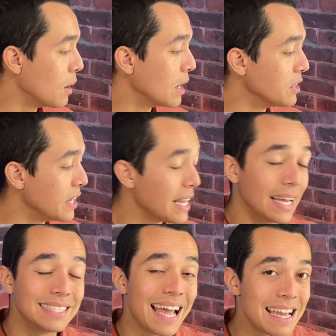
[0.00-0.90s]
you can get
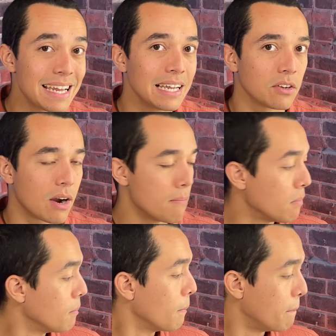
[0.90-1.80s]
a 10 kilogram
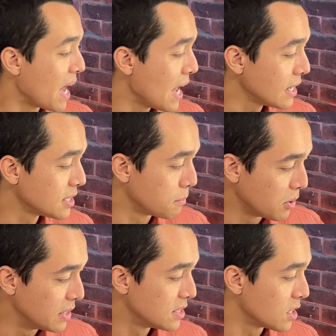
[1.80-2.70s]
bag to put
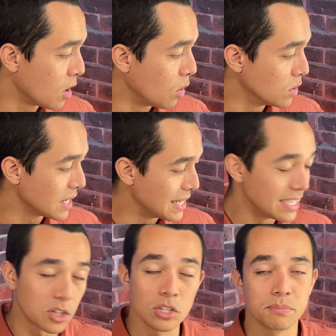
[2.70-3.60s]
into the hold, and this
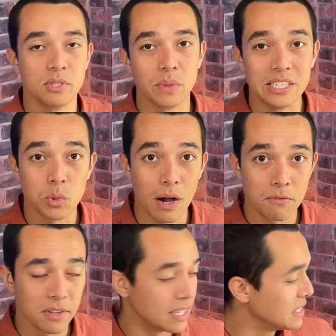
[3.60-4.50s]
costs between
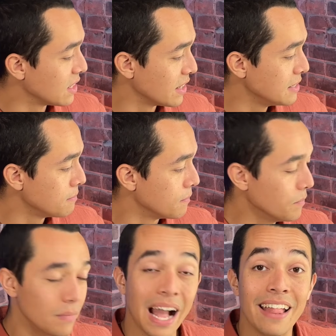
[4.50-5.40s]
£12.99
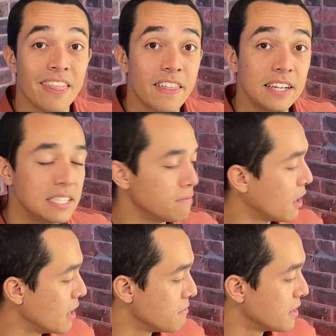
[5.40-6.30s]
and
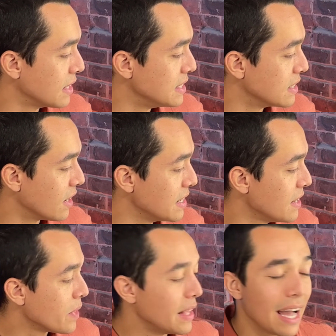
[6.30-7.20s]
£35.99.
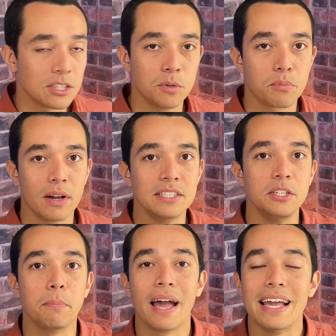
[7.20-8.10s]
The actual price you
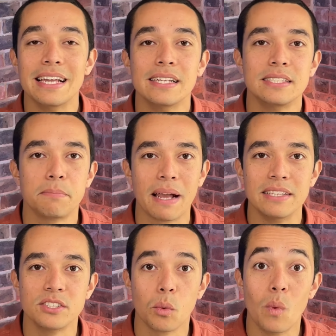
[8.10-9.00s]
pay
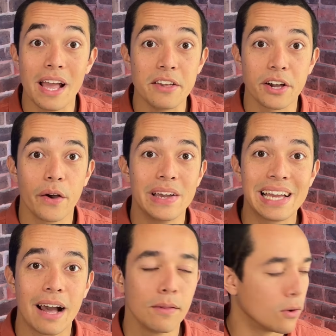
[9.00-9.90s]
depends on where you're going,
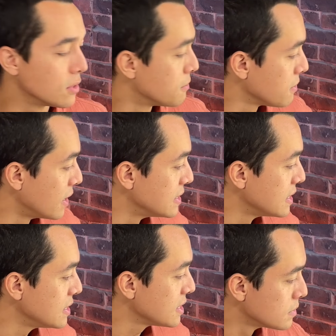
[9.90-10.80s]
how long the flight
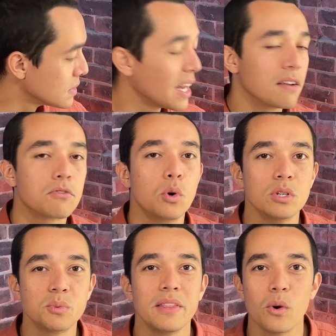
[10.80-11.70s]
is. And of
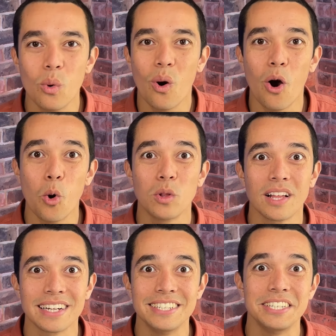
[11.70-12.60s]
course, with all hold
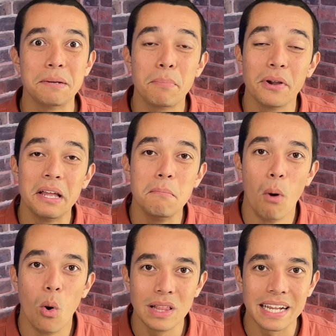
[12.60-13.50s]
luggage, you can put in
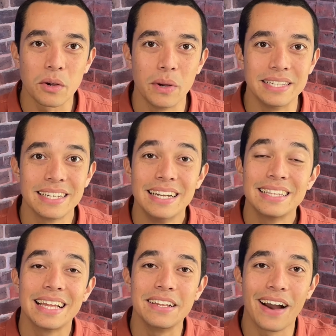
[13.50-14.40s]
more liquid
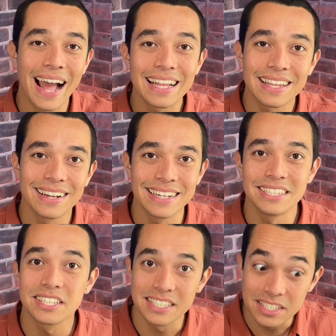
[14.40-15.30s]
than your hand luggage
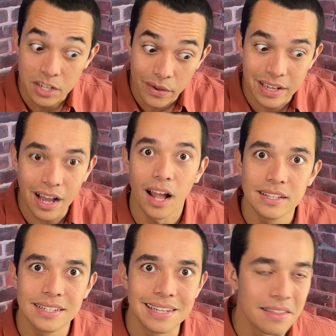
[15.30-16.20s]
because it's going
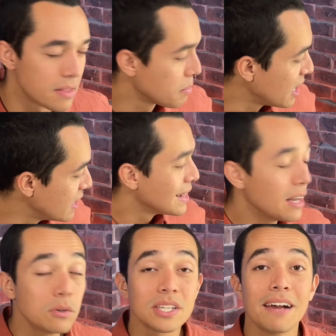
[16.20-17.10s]
underneath the plane. They
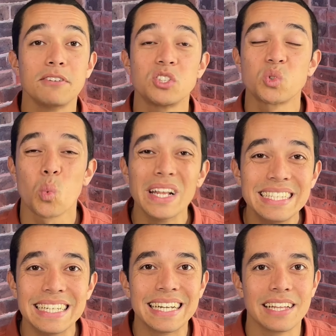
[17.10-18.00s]
also have a
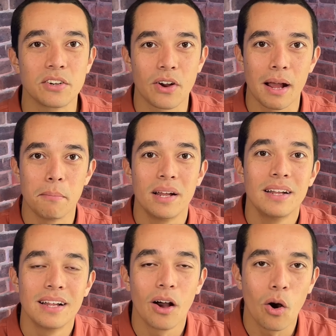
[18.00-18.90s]
20 kilogram
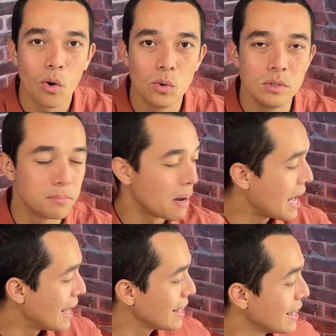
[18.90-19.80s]
hold
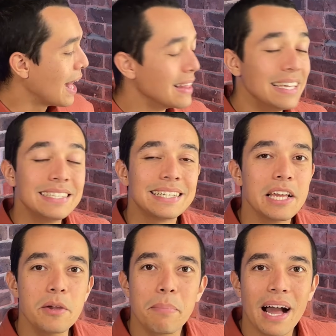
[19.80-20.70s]
bag, and these set
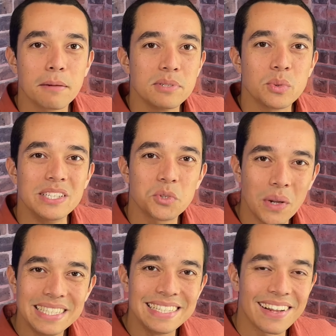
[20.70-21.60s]
you back between
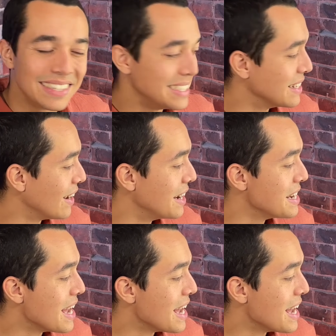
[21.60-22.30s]
£20.99